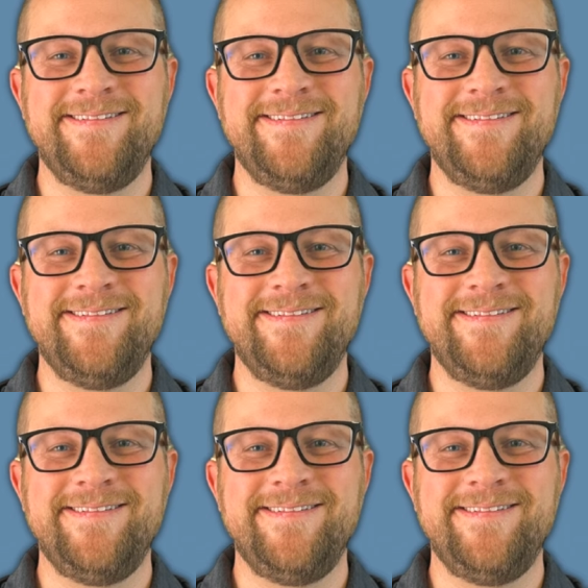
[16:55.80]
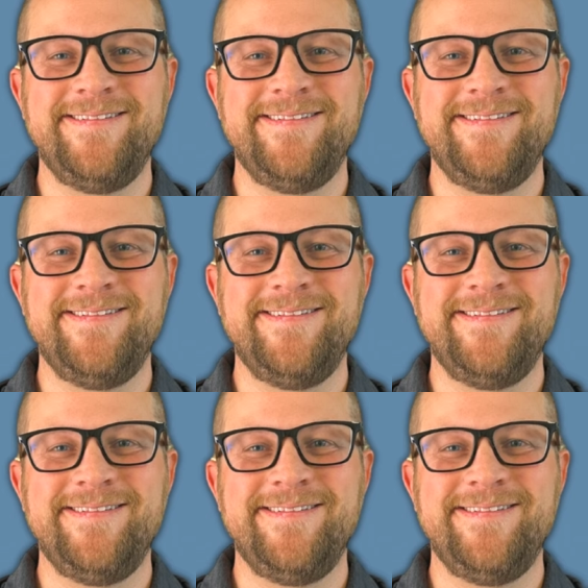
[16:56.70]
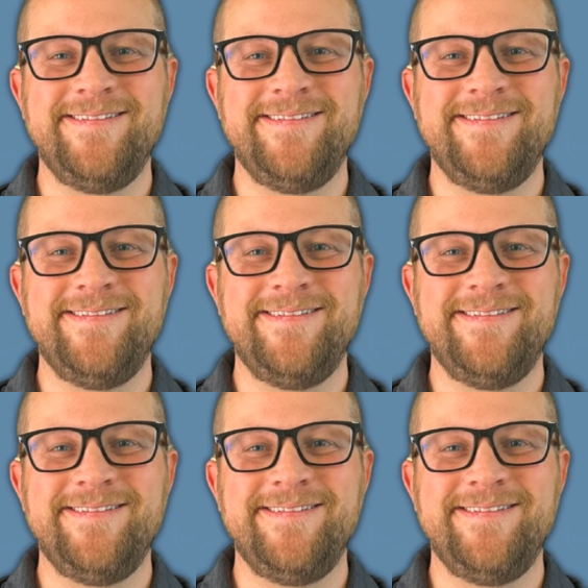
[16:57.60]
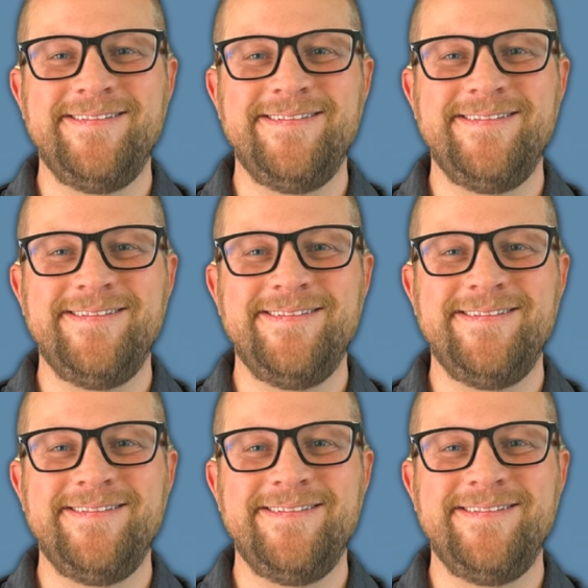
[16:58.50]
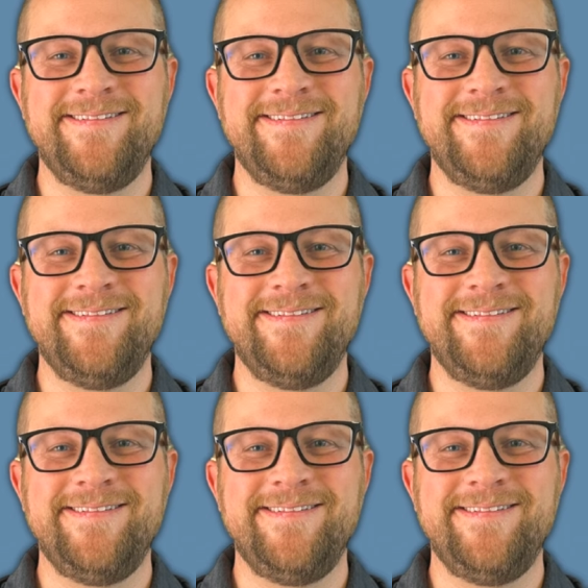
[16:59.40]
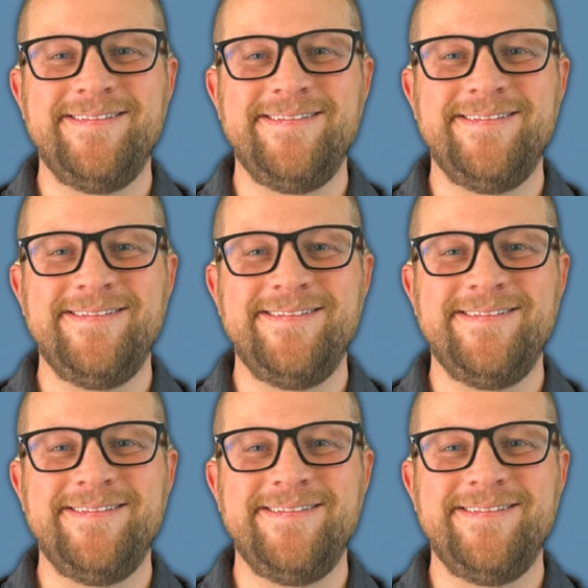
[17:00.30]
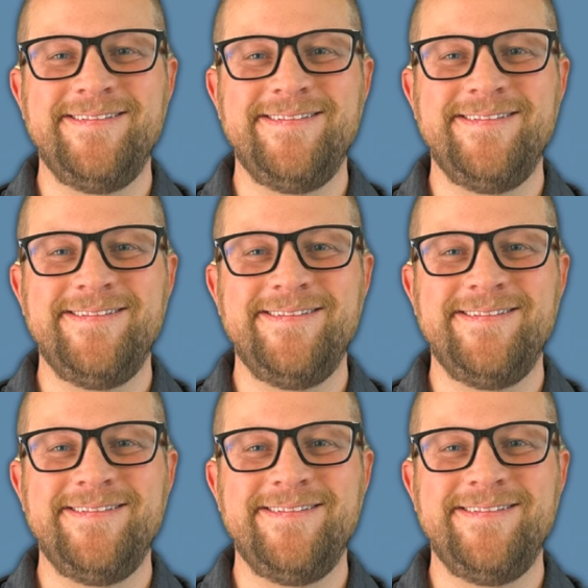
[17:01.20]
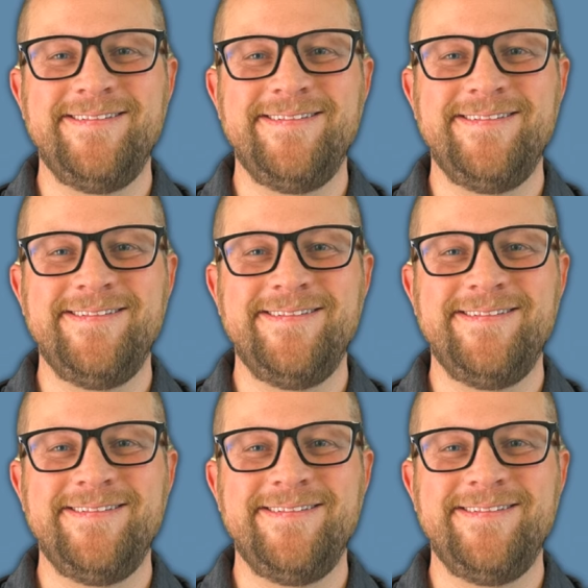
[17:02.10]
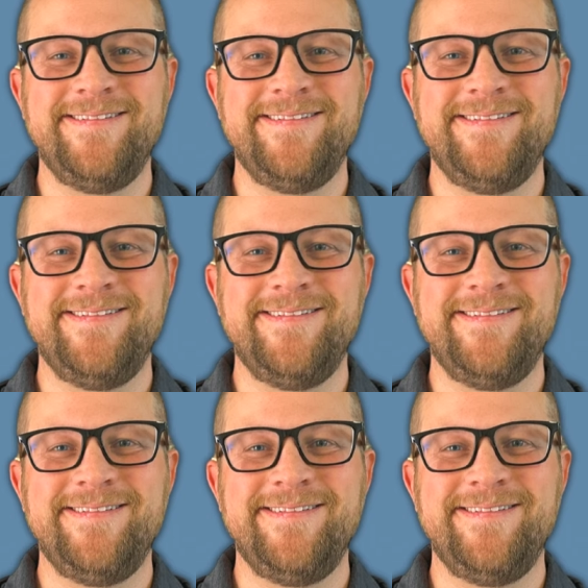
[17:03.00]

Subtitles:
(no lip movement)